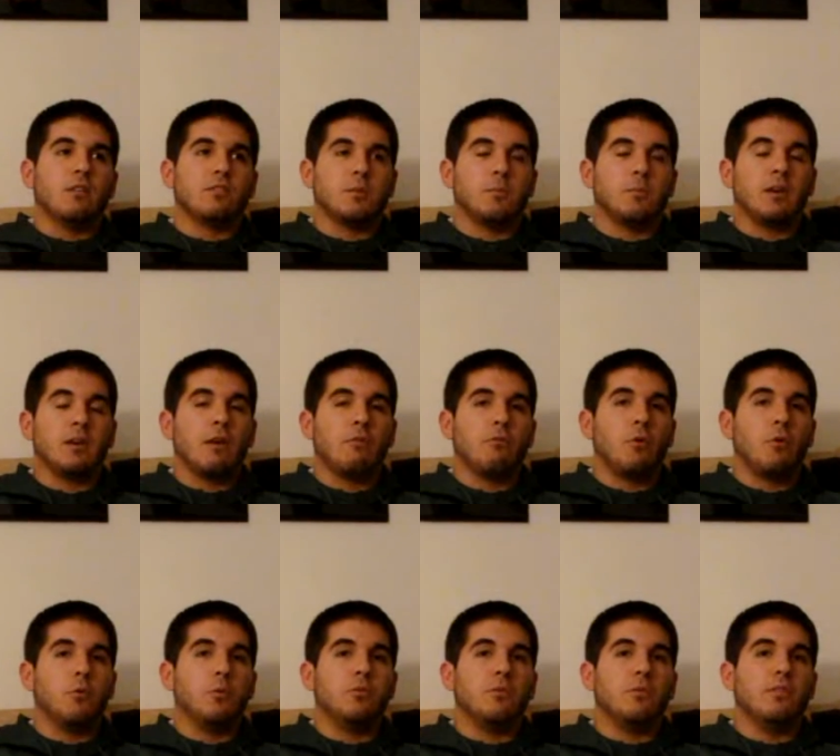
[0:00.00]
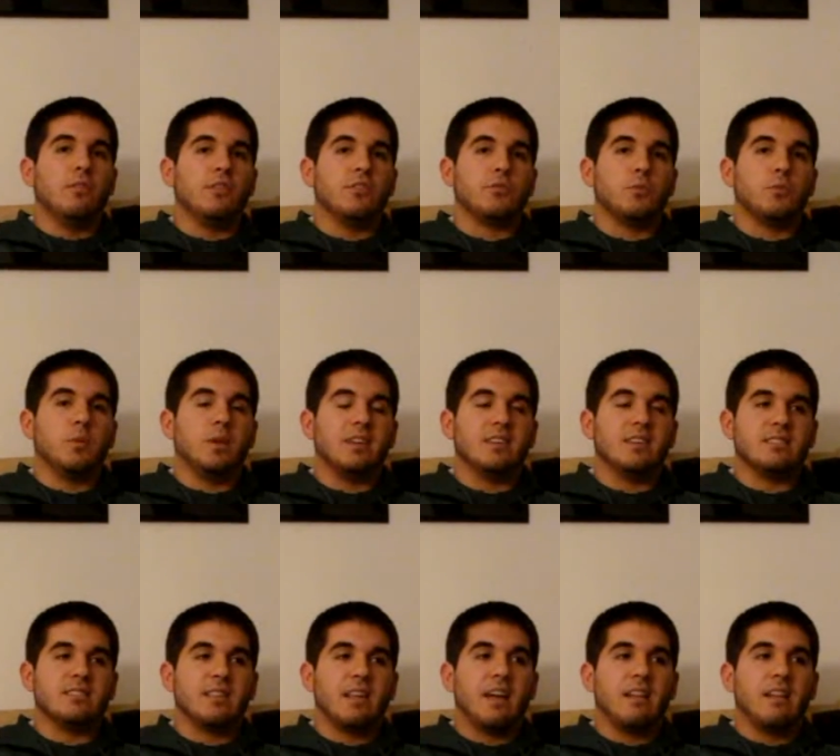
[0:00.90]
something I wrote this week
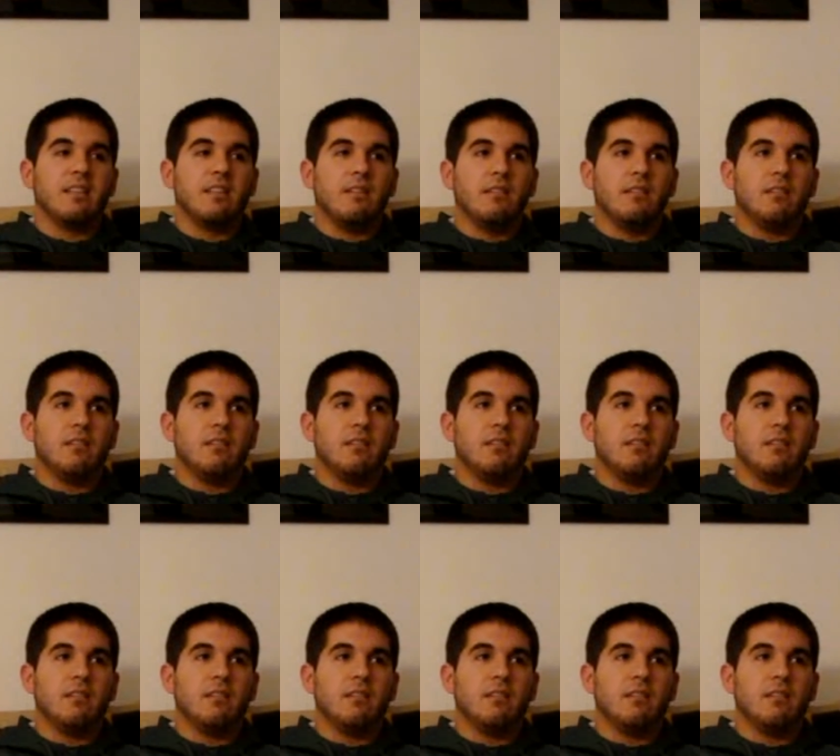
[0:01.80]
is that